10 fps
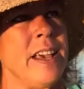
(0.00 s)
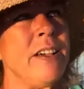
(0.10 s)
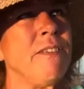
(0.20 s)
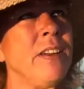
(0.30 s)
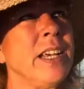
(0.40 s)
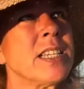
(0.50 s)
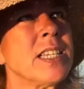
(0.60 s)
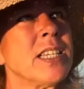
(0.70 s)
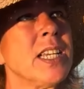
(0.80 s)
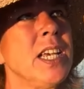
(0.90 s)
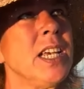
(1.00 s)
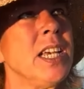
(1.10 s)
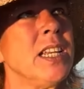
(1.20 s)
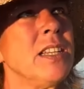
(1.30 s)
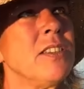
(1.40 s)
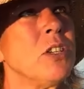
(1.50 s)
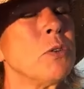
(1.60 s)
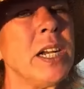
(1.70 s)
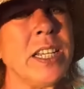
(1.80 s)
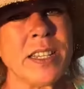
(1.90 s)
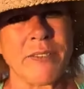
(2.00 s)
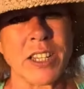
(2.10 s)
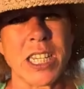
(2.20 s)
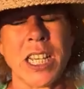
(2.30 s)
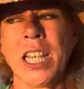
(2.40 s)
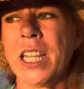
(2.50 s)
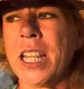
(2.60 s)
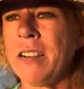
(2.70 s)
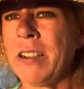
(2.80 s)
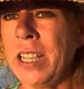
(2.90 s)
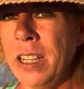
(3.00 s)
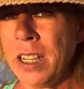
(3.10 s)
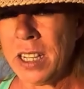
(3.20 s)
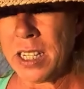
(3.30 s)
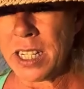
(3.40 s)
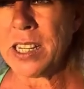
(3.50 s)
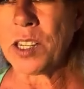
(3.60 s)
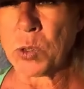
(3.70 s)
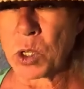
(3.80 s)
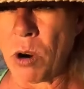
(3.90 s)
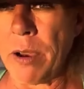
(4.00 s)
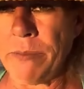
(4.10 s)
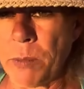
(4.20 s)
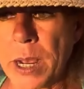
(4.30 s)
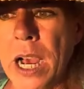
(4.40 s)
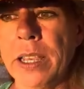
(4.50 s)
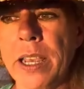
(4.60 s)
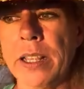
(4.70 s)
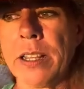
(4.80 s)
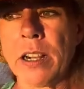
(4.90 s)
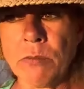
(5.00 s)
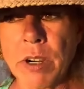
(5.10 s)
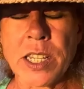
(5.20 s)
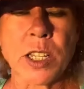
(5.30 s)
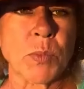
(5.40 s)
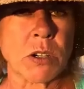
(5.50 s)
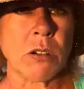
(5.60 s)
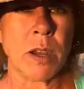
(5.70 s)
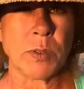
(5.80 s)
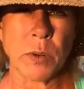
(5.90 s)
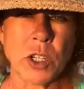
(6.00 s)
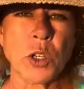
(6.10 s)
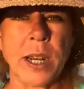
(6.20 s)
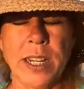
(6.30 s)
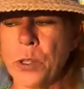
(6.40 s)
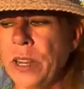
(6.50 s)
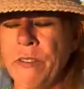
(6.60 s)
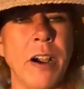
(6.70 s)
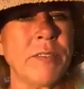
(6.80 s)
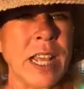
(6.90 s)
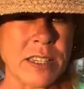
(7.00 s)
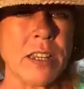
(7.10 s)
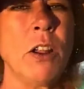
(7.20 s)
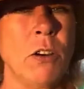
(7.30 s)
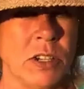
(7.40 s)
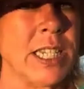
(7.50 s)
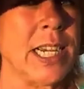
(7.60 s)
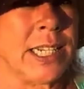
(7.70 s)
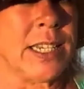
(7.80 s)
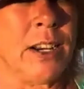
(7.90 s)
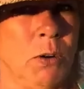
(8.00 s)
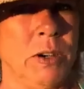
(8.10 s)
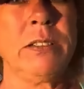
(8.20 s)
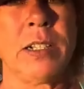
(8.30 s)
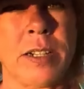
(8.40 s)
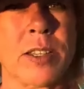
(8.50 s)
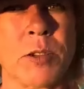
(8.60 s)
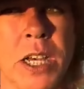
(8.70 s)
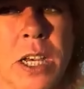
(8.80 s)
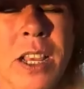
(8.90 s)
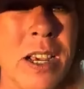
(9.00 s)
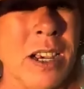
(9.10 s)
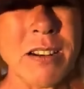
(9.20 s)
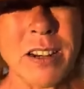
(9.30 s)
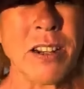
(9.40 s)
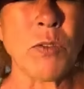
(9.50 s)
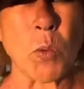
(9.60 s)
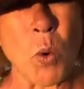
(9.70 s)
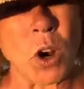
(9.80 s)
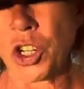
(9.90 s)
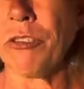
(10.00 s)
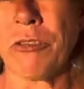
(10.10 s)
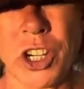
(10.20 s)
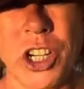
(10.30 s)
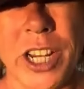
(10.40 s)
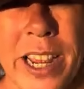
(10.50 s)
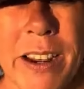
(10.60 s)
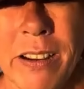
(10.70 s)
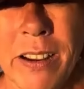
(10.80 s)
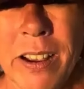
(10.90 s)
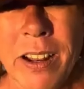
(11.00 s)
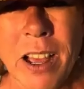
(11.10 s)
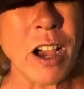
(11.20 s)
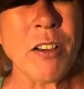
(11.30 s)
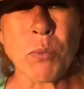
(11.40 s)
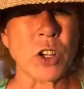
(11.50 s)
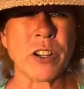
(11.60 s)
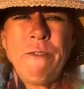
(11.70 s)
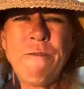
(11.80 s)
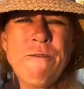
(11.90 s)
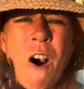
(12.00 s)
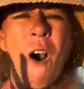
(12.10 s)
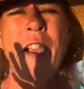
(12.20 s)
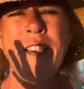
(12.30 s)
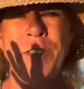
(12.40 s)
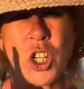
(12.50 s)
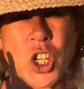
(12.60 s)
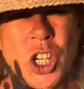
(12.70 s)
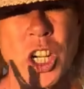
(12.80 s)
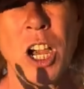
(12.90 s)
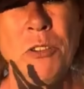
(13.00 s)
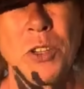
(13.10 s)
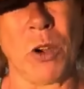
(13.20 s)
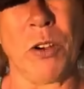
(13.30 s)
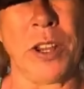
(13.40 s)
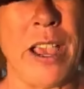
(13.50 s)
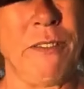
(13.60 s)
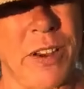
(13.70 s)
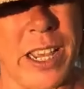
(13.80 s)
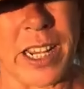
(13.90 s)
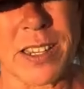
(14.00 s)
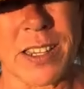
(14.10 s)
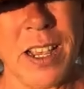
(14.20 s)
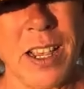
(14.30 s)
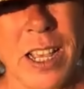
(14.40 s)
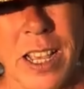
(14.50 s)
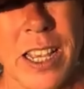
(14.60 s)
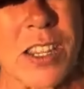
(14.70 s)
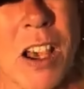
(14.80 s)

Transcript: Netflix since 2017, then I desubscribed for about a year, then I resubscribed. We're in 2025. That's a long-standing loyal customer, and I don't even watch your shit. I've watched 5 shows on Netflix. It's